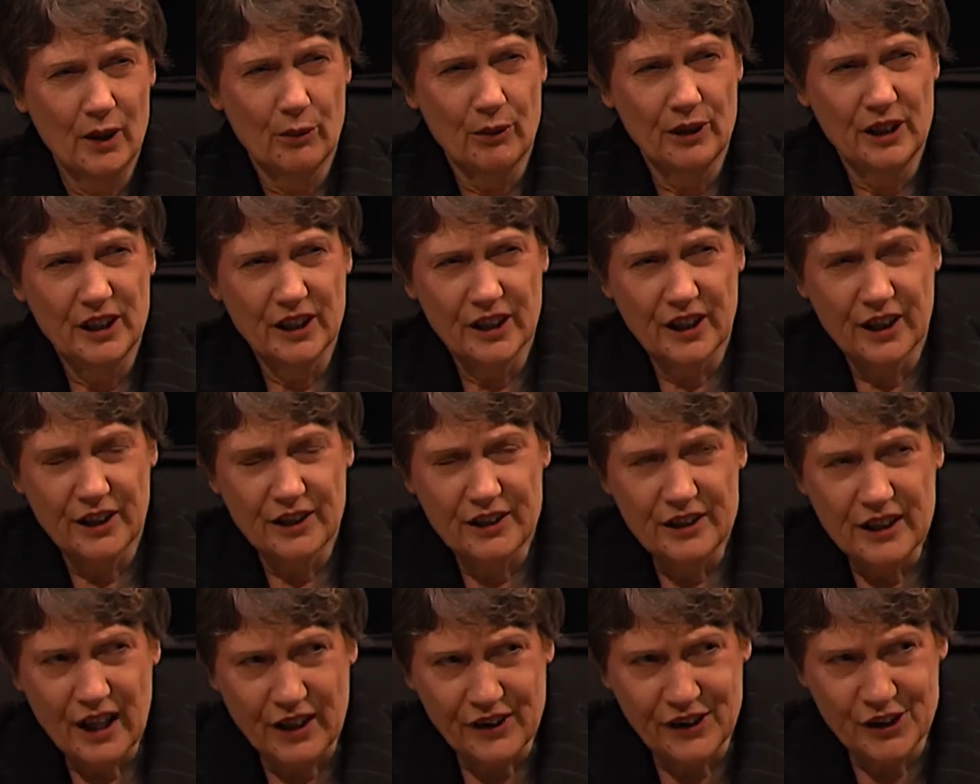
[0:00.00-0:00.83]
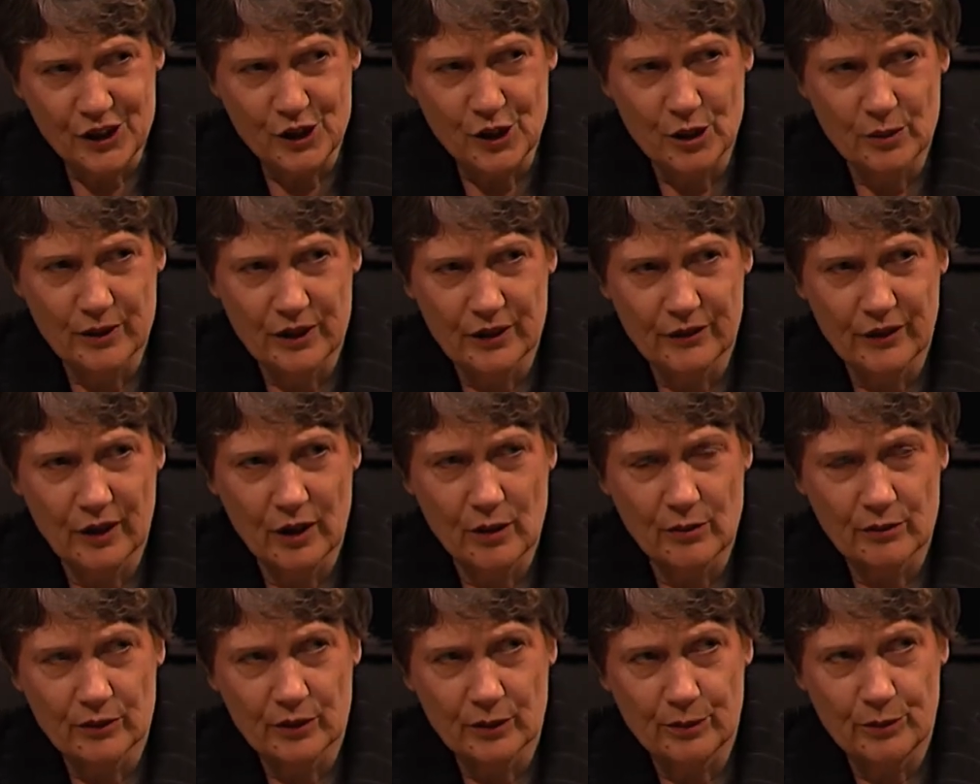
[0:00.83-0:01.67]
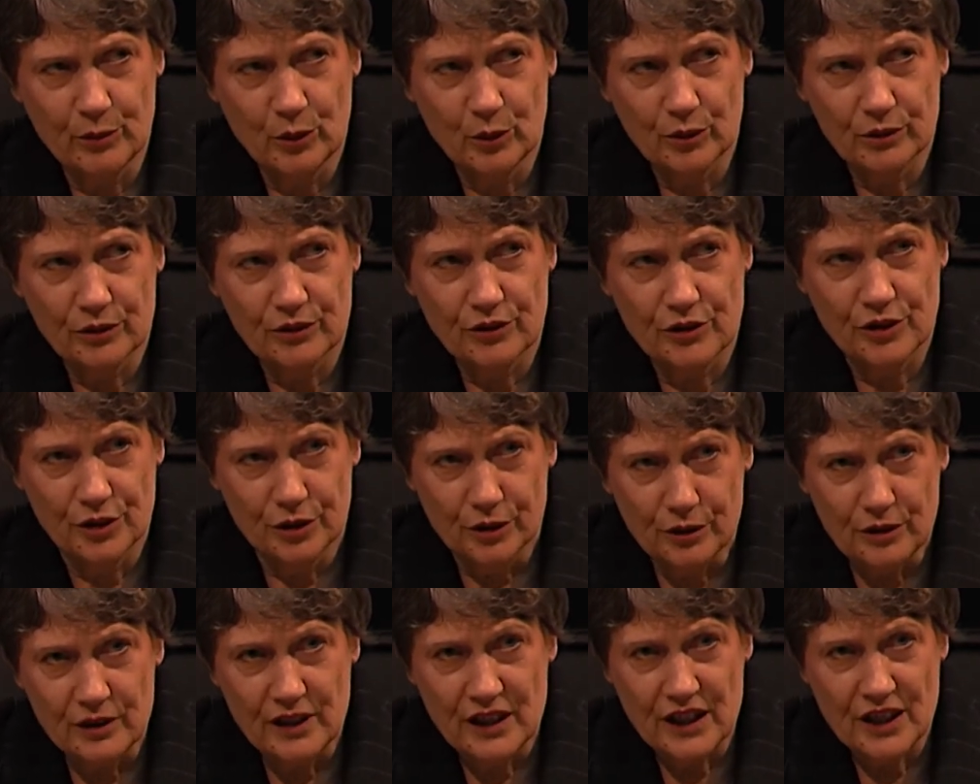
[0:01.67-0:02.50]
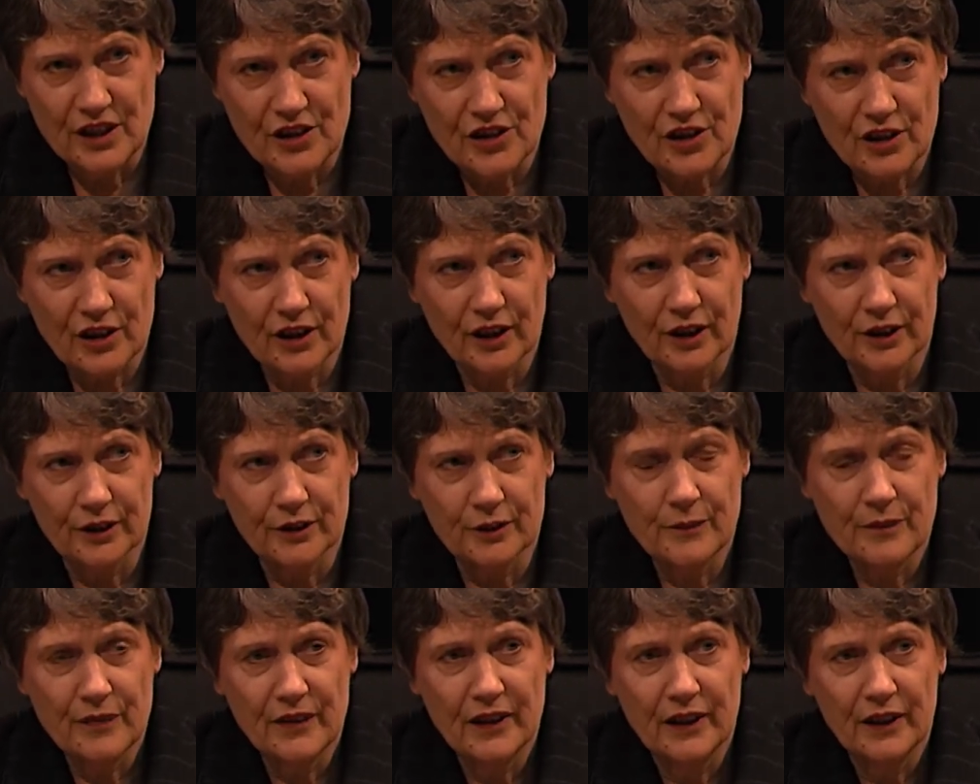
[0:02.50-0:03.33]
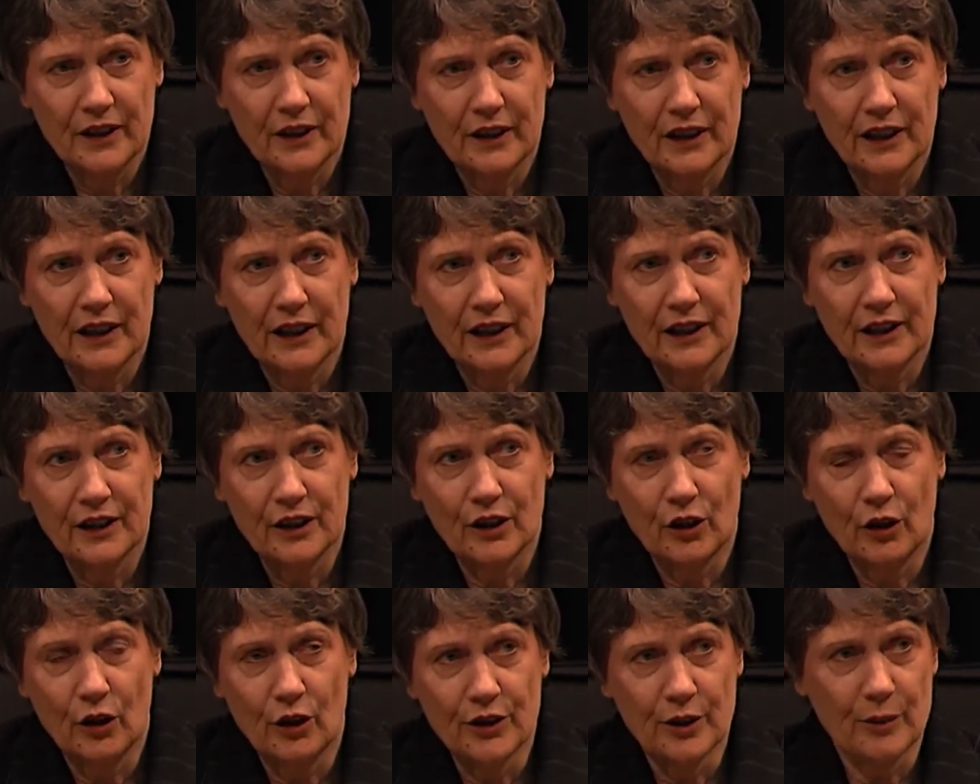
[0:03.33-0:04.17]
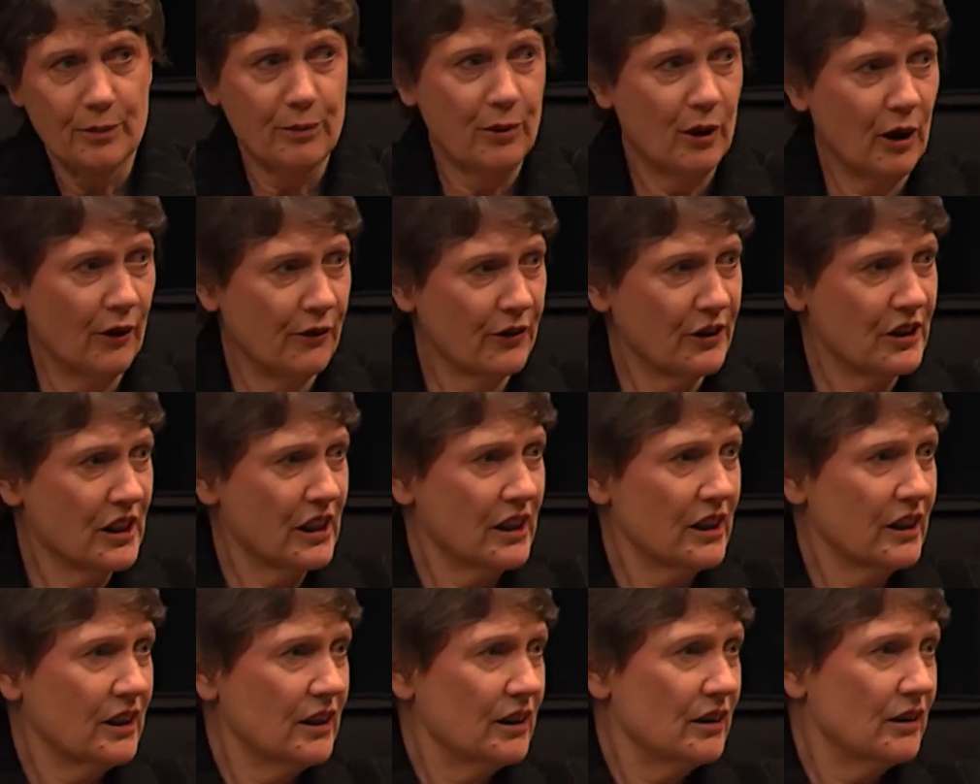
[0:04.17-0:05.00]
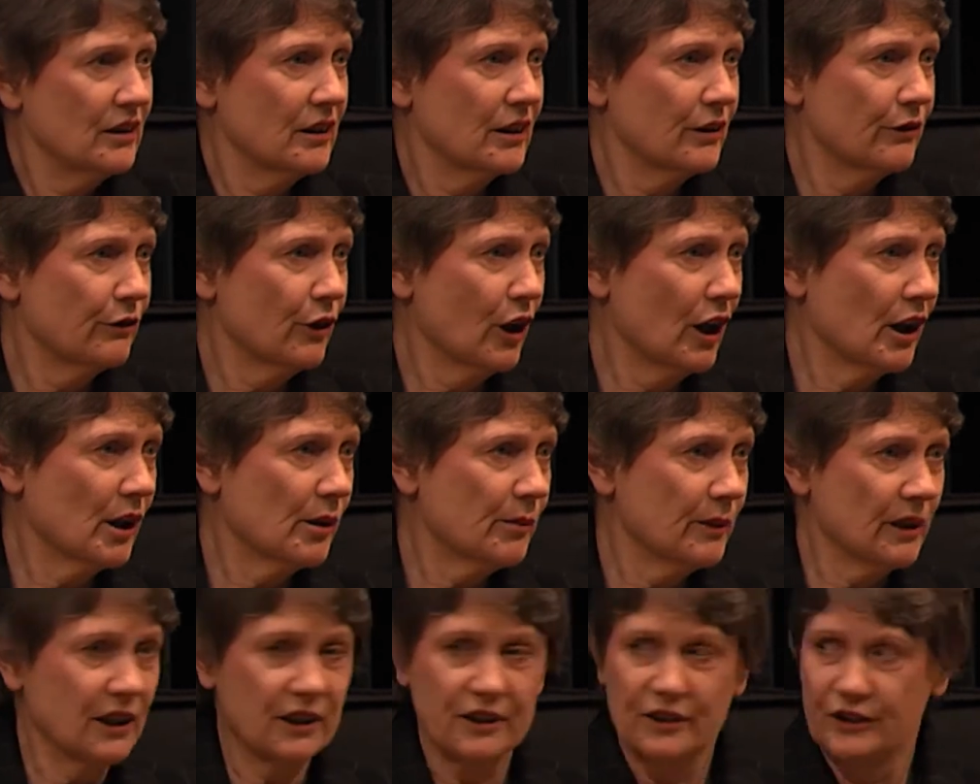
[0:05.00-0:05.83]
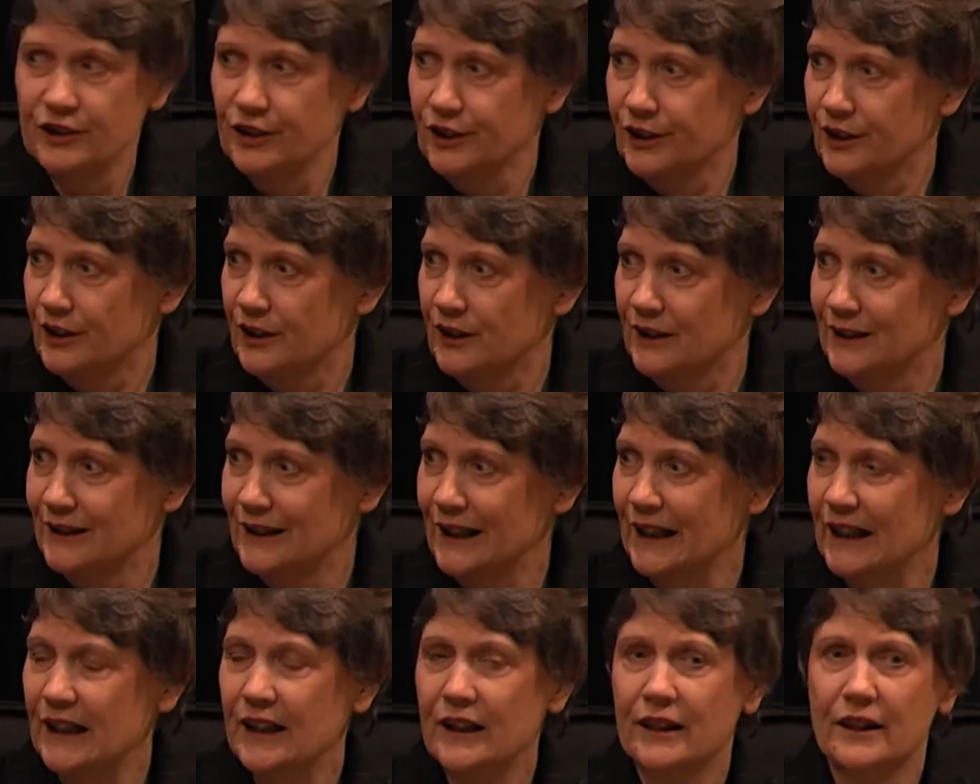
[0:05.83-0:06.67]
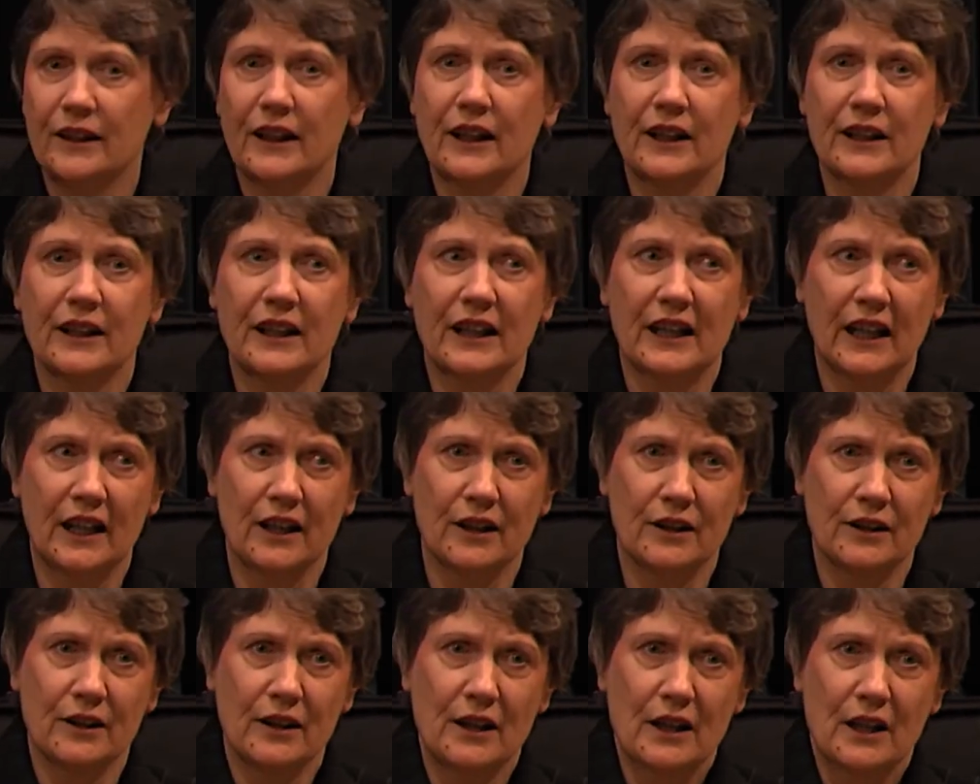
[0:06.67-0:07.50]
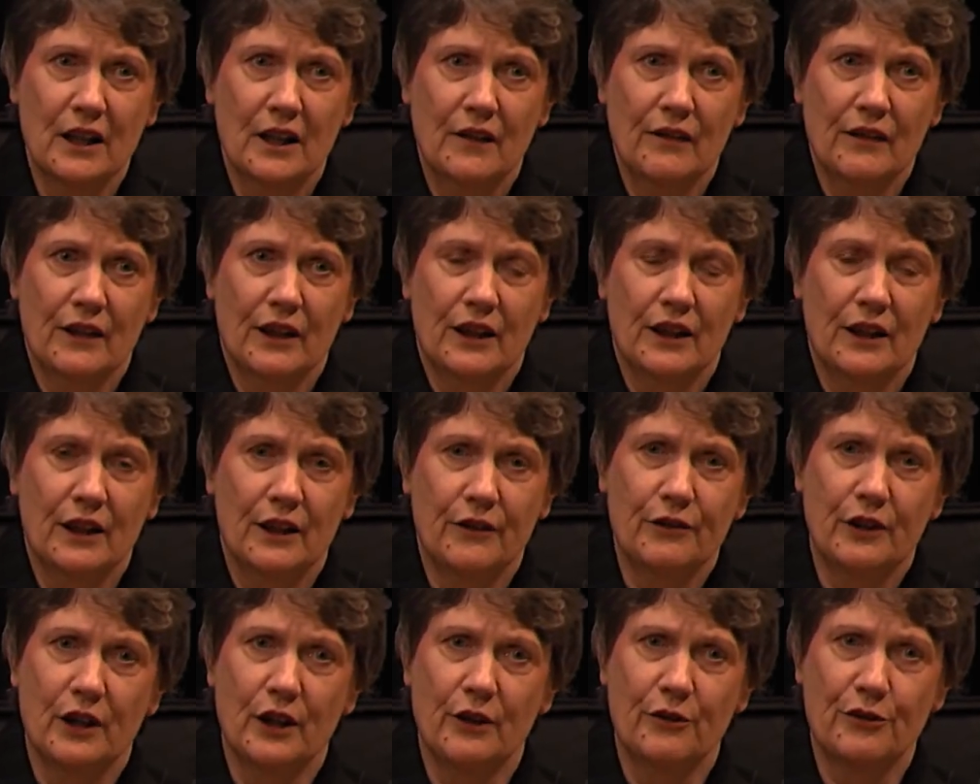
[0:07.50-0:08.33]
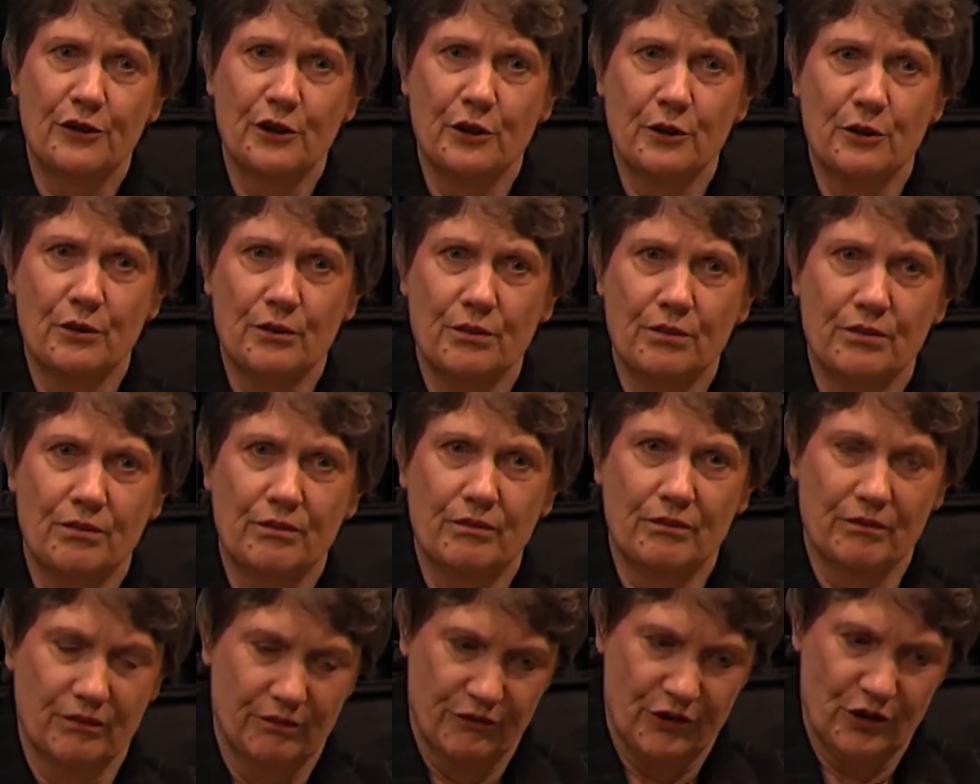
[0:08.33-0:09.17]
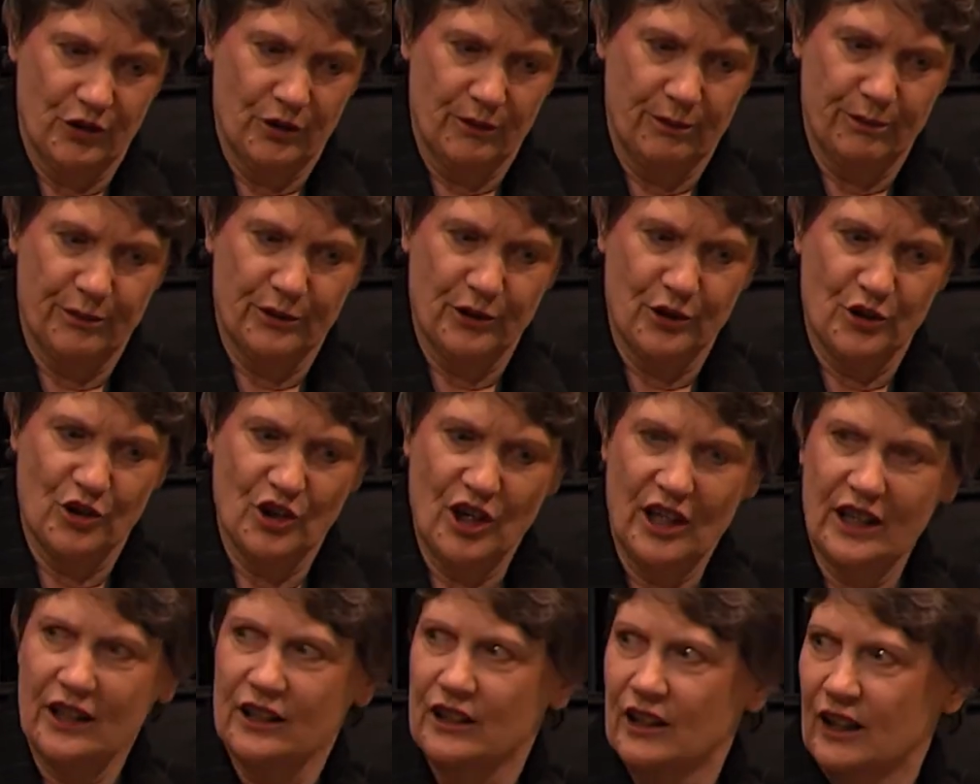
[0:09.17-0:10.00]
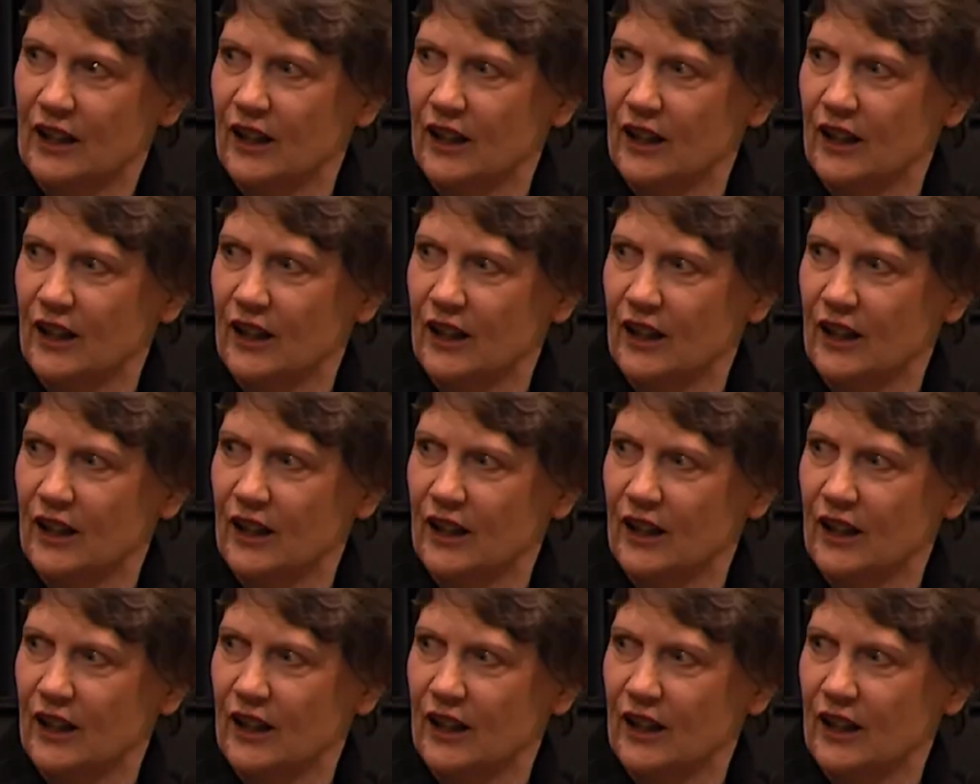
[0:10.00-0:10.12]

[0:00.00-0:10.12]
We did another human development report two years ago uh, on the poverty environment uh, link. And again, if, if you sort of project